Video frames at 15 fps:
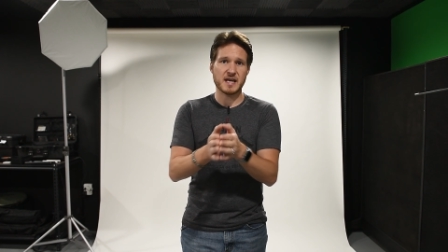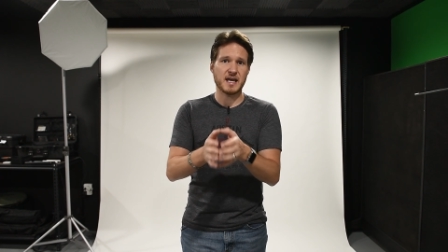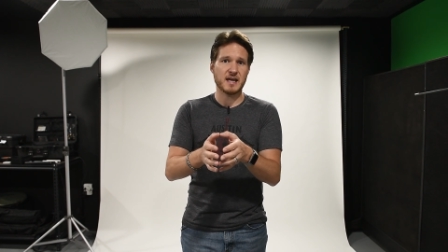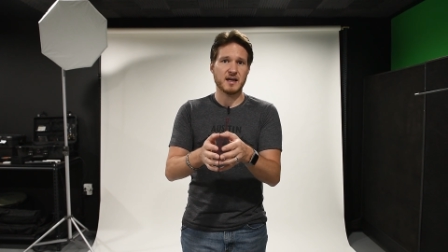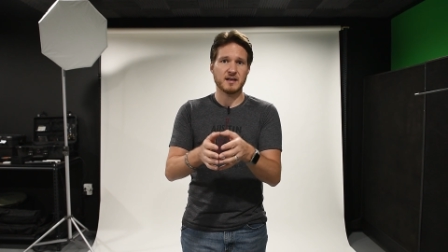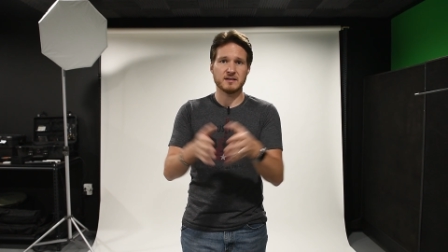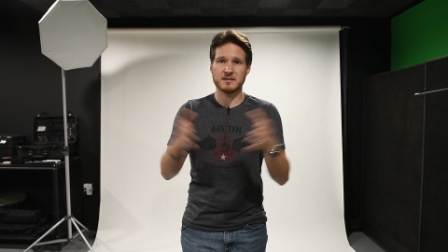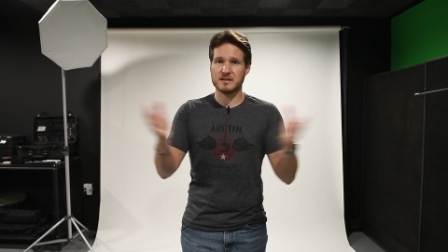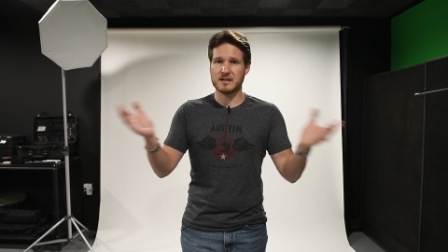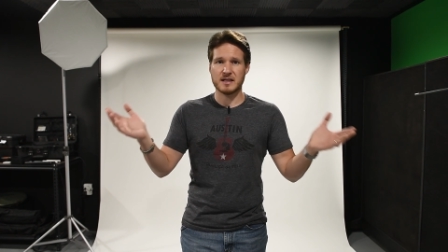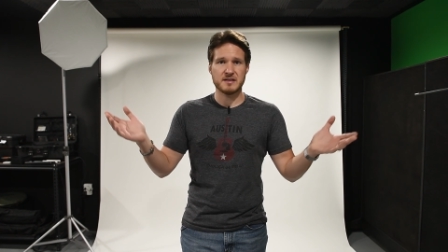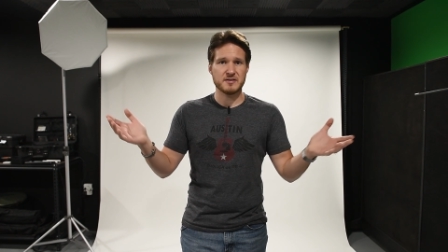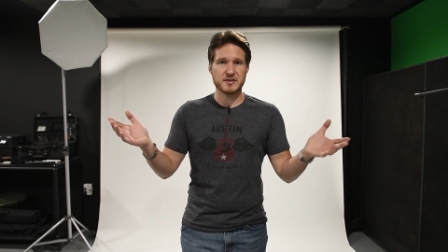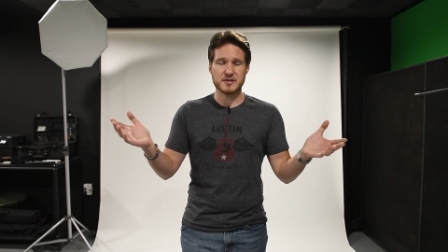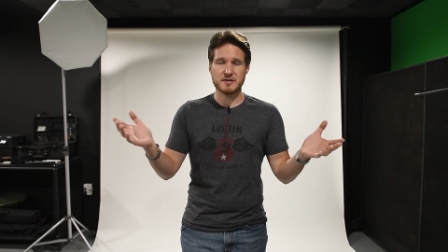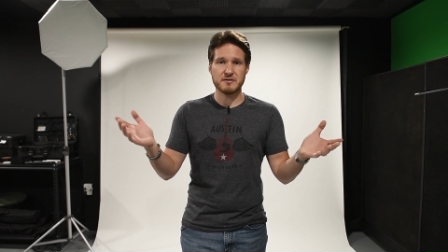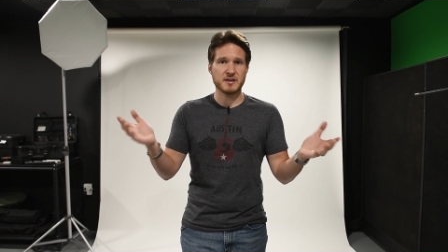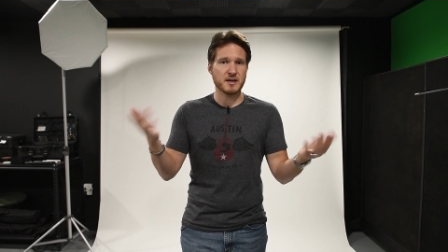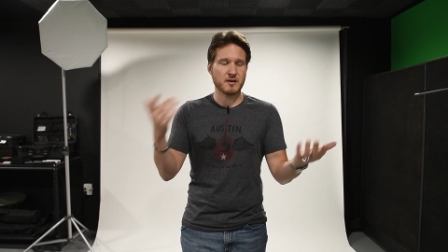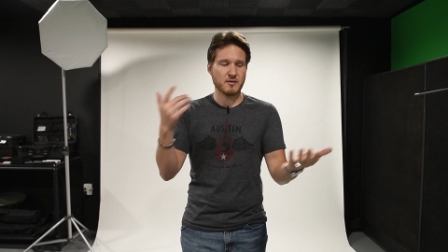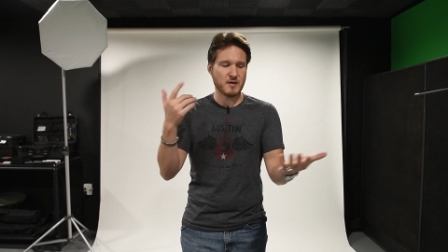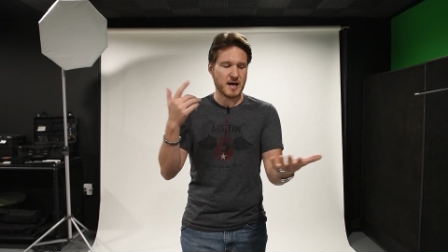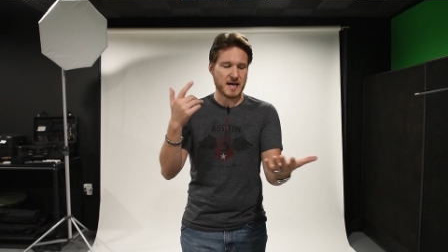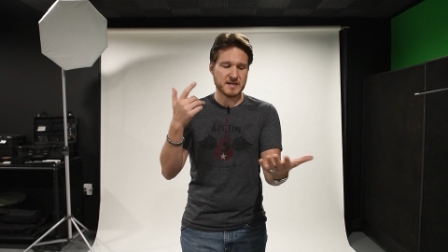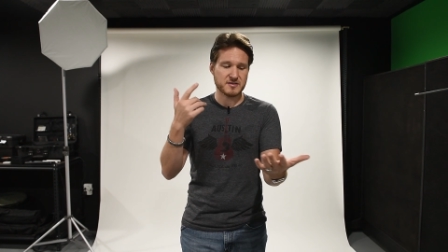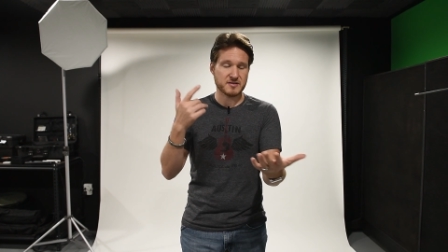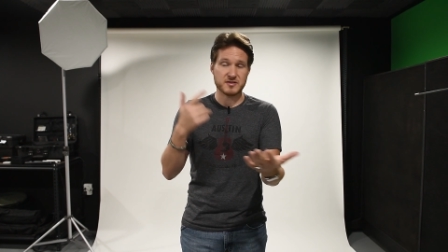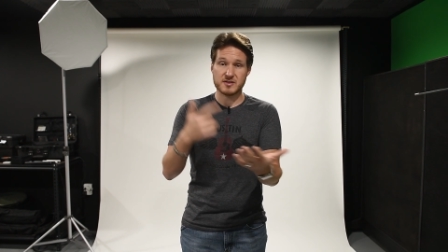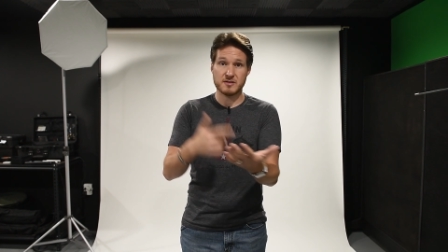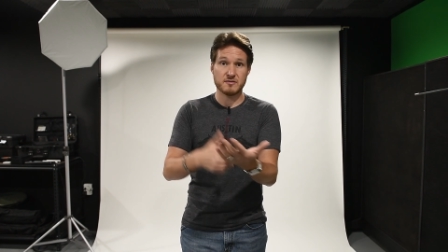And in the studio, I
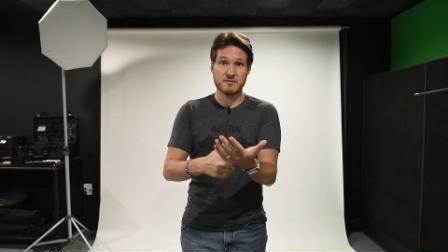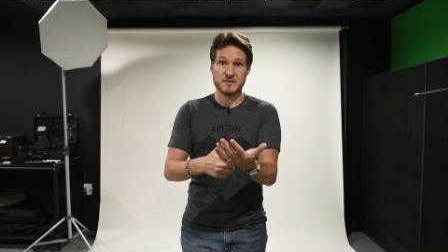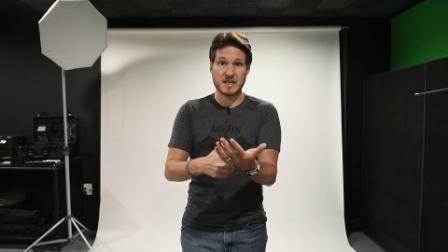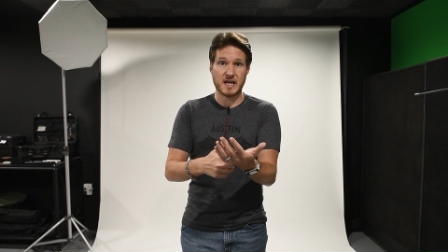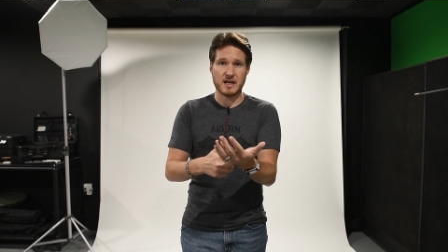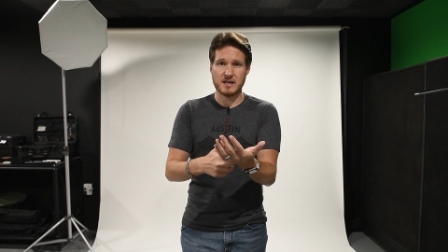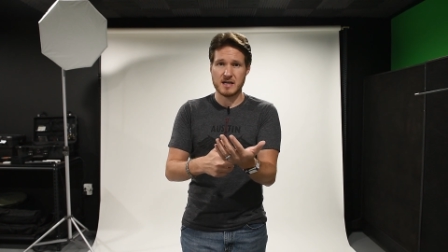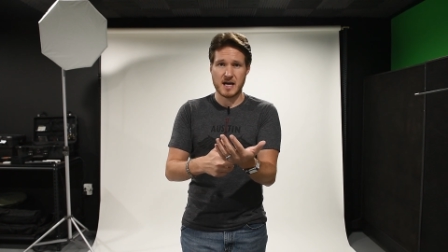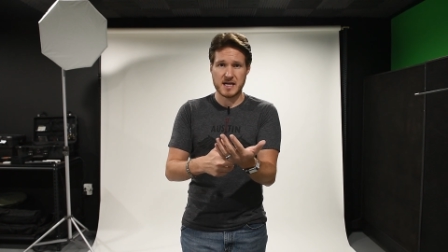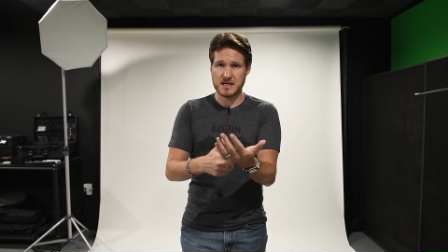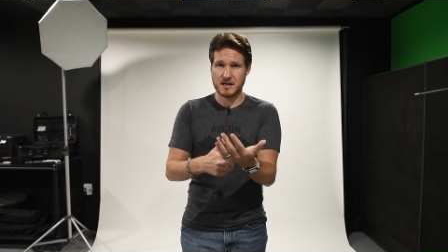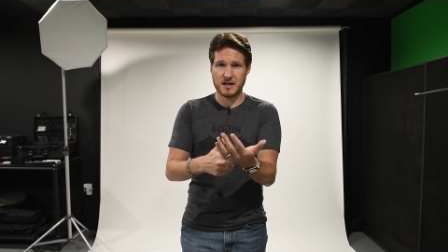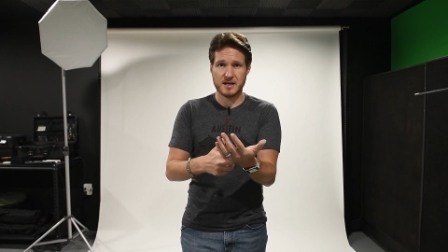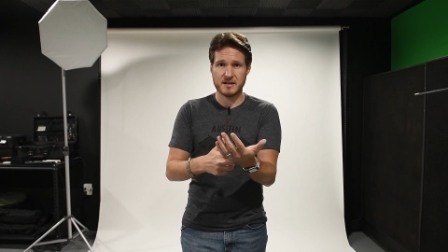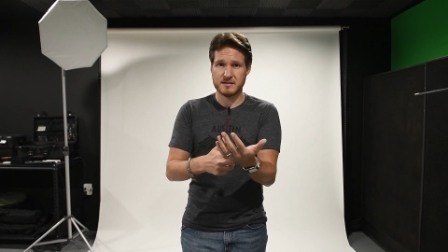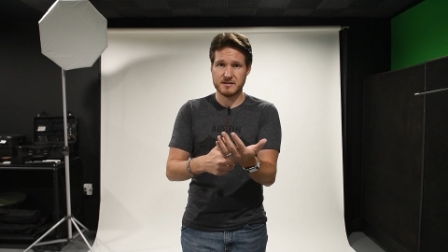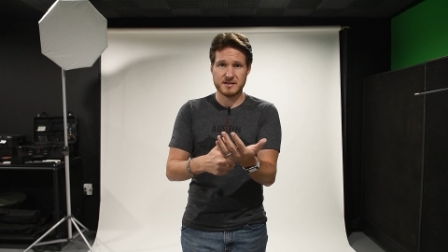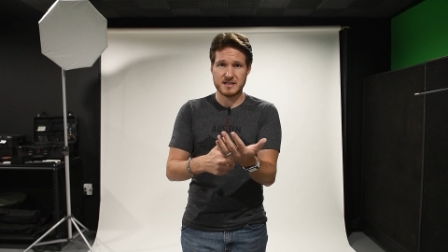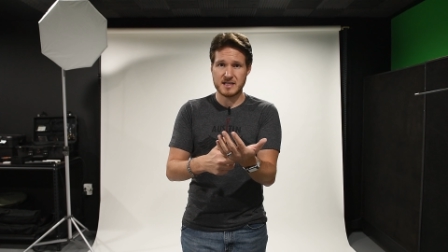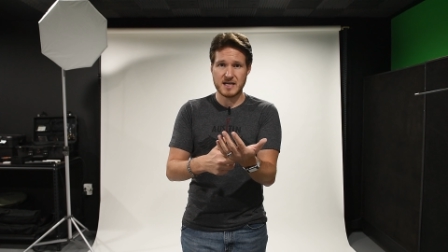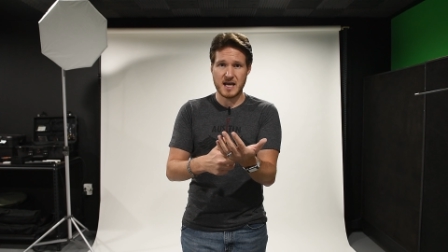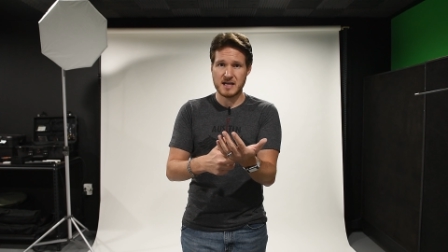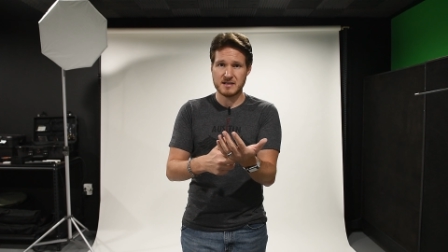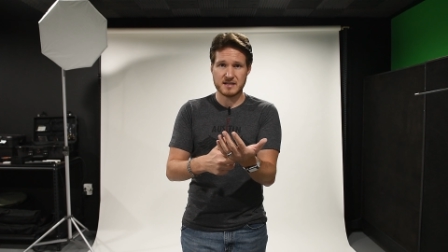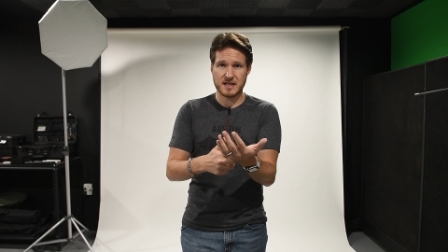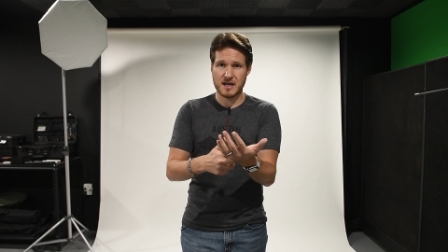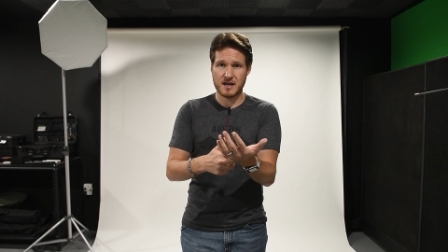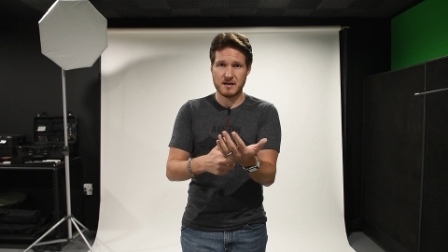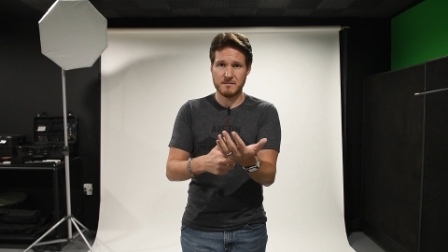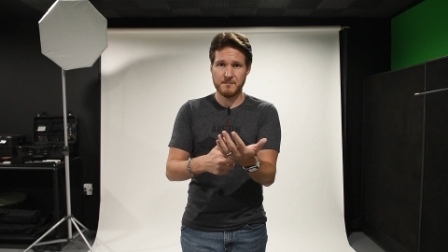just use a Nikon D eight
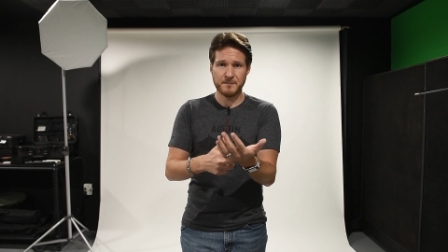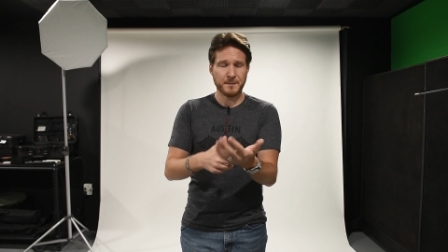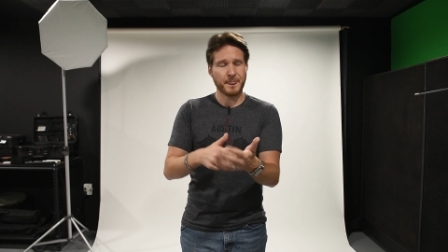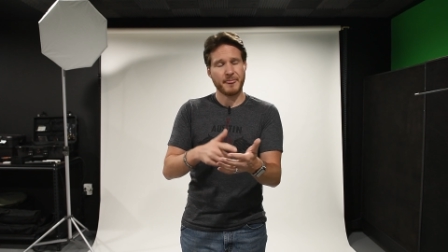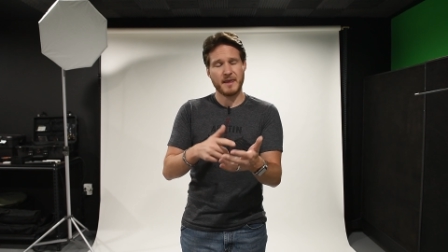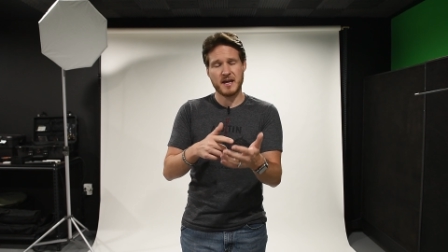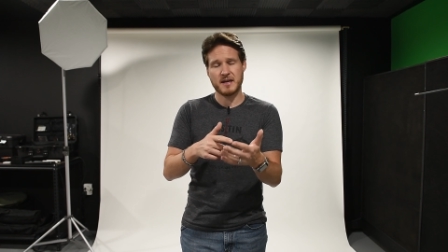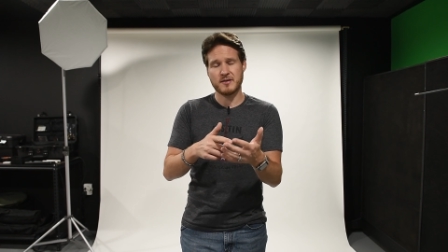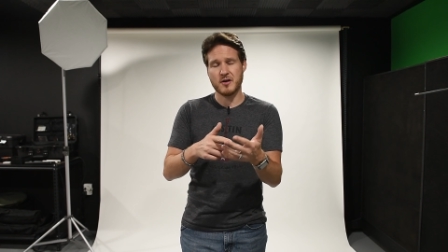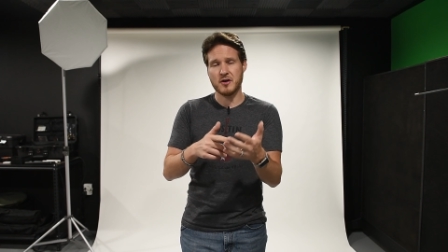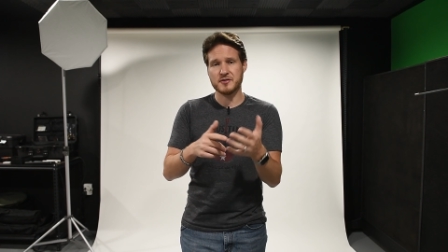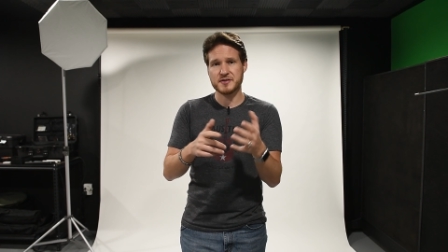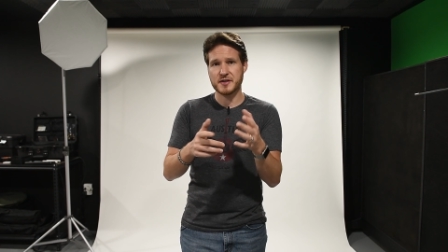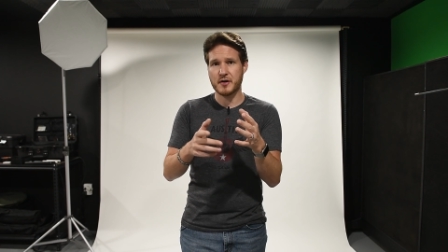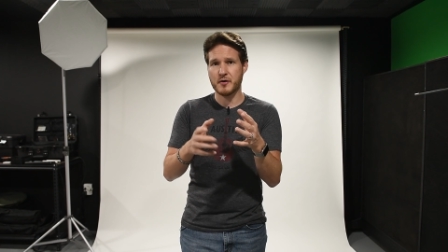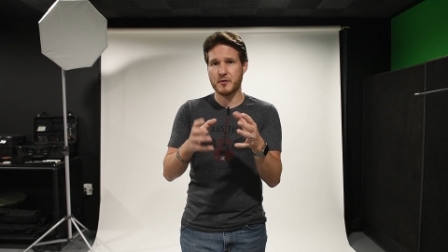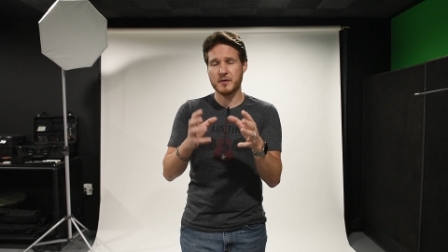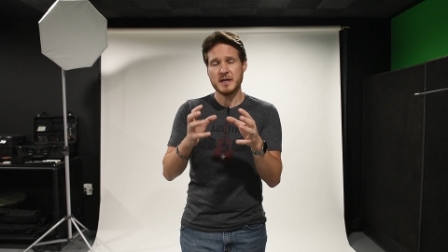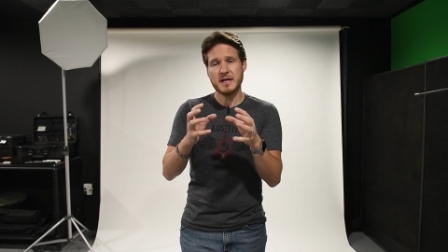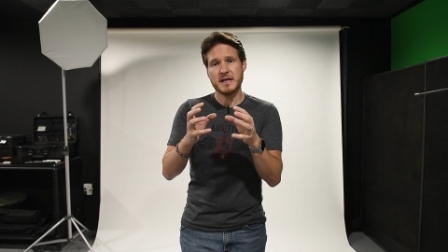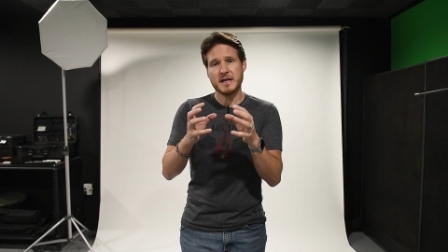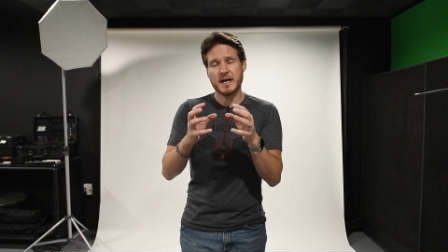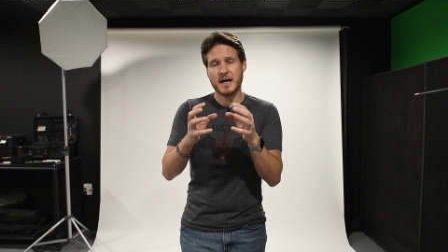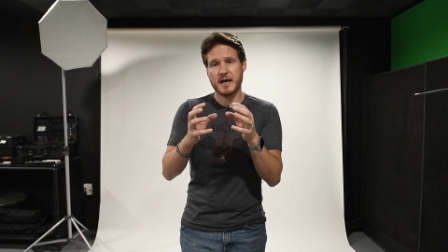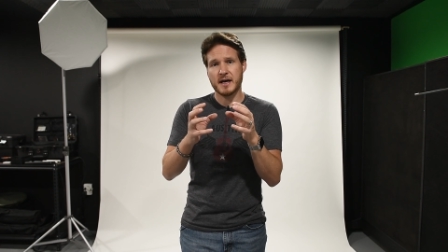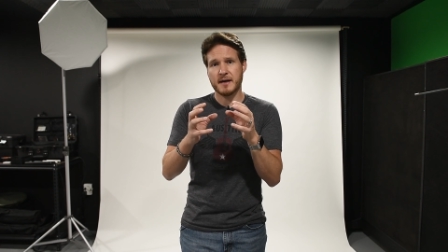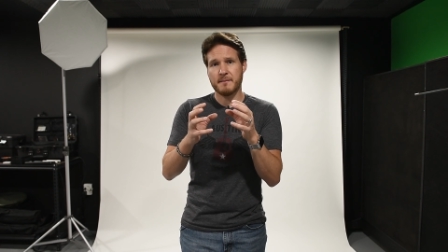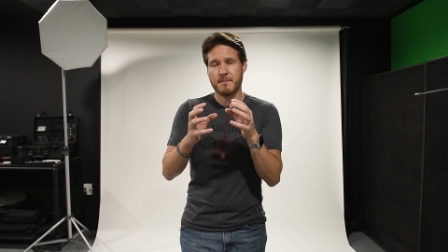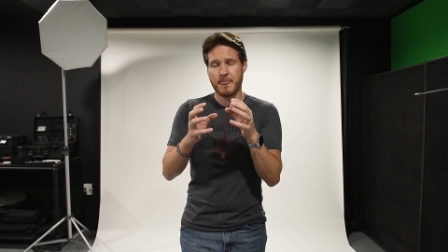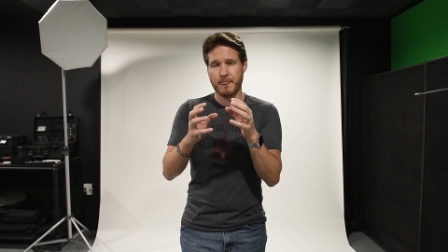ten and also, um,